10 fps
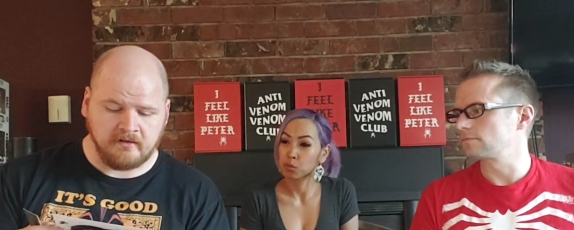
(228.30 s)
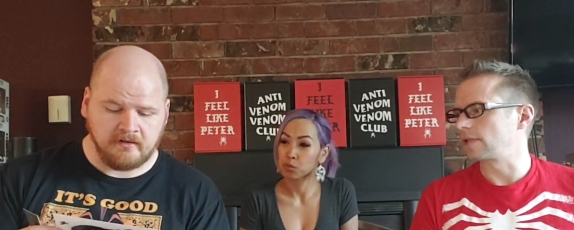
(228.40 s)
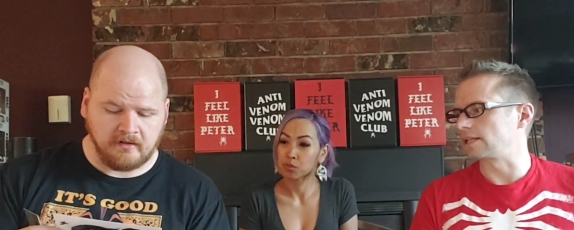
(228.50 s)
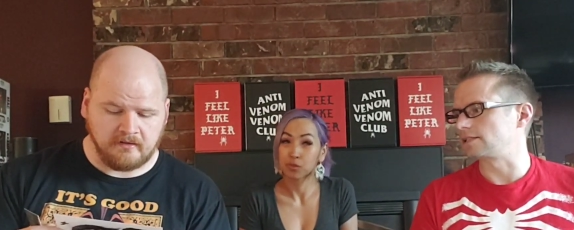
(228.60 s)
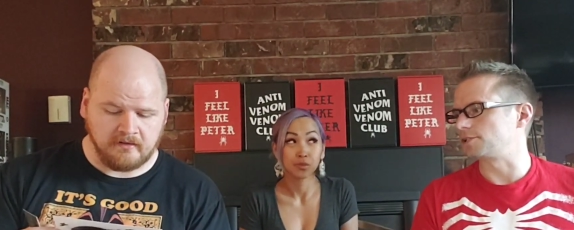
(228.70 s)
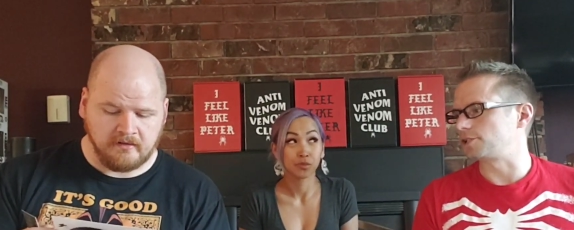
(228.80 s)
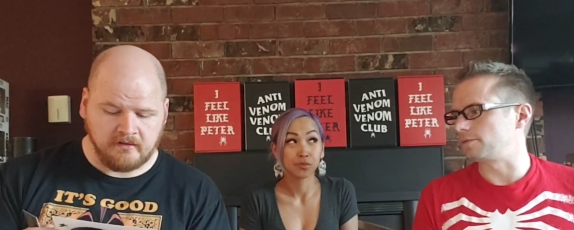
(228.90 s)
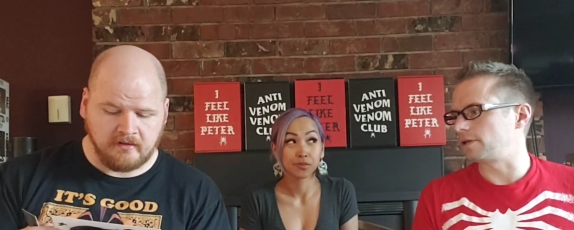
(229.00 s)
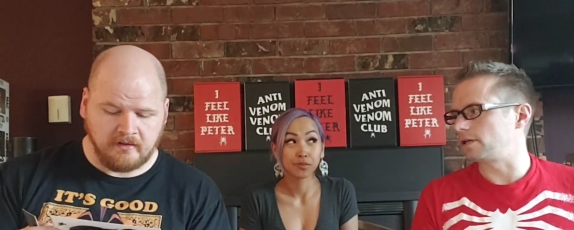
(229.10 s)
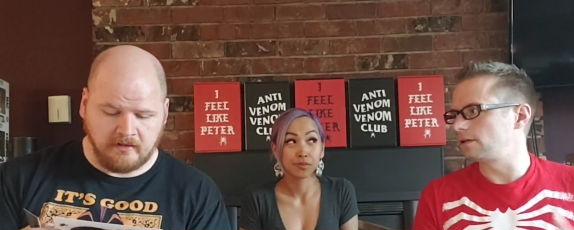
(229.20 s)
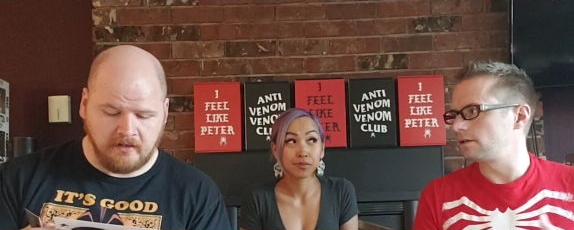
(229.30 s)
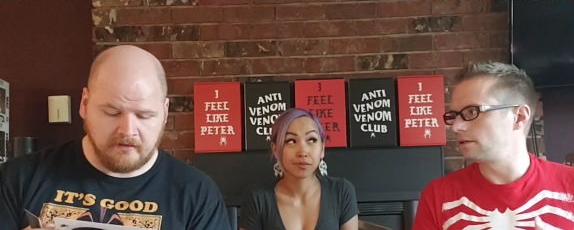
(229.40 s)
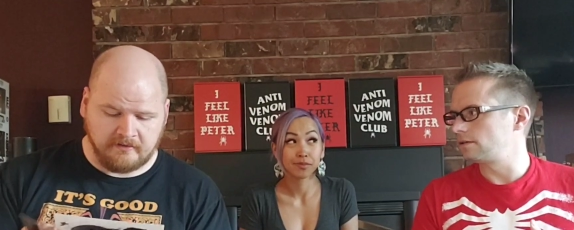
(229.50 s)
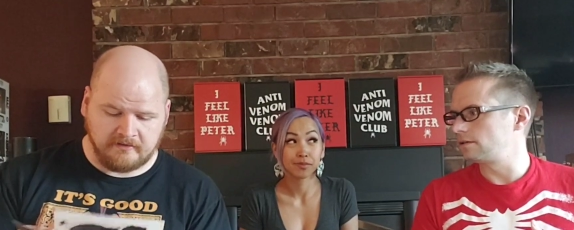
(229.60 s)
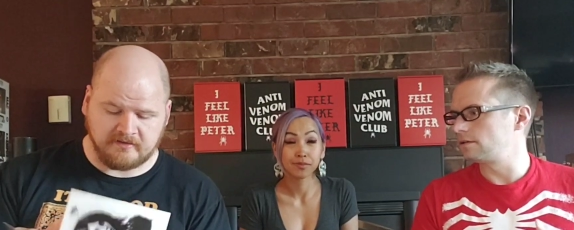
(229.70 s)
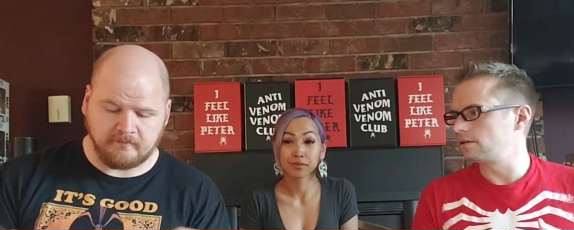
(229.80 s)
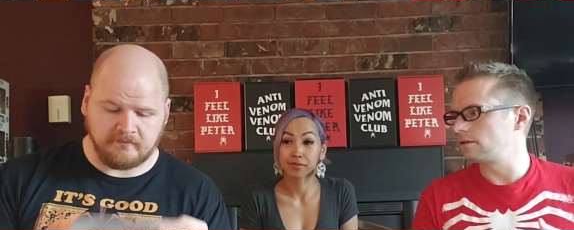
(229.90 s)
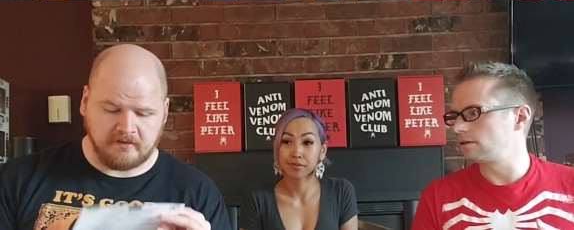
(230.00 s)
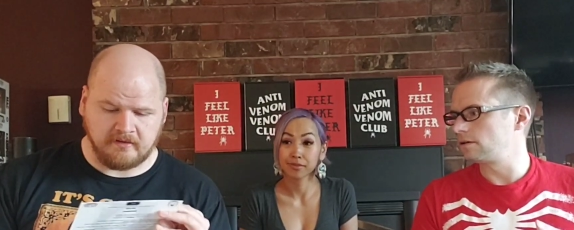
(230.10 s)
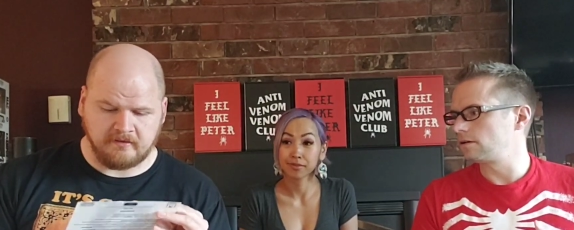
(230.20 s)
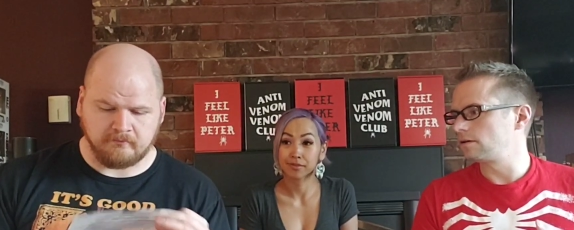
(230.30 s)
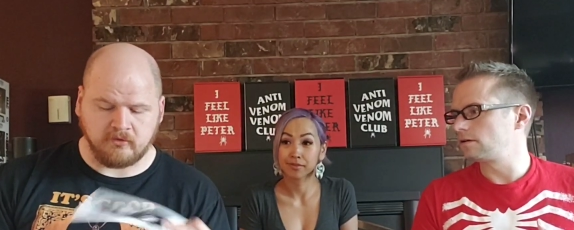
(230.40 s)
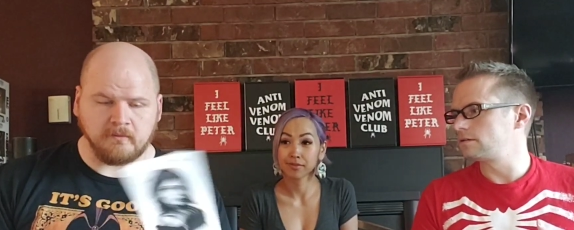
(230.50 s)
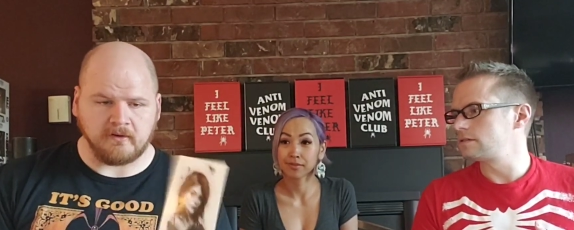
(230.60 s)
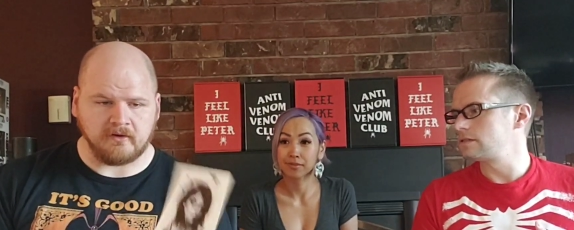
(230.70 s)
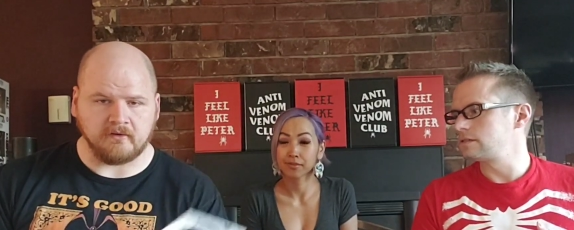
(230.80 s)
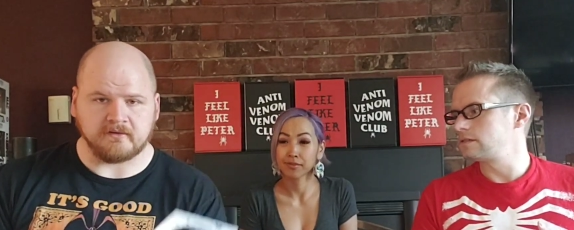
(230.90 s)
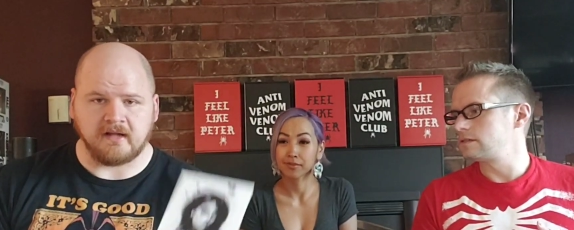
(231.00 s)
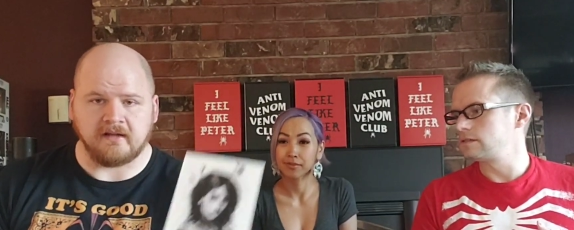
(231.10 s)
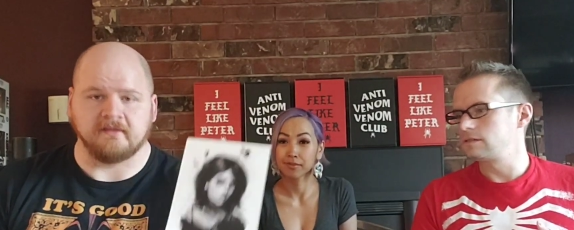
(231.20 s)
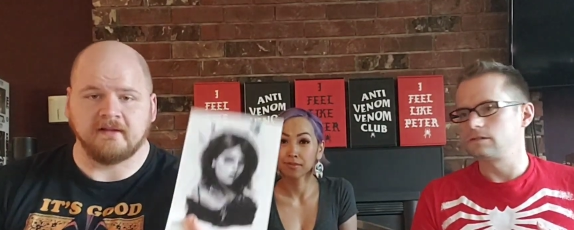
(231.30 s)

Speaker 1: That's the GP. And there's some promo codes. And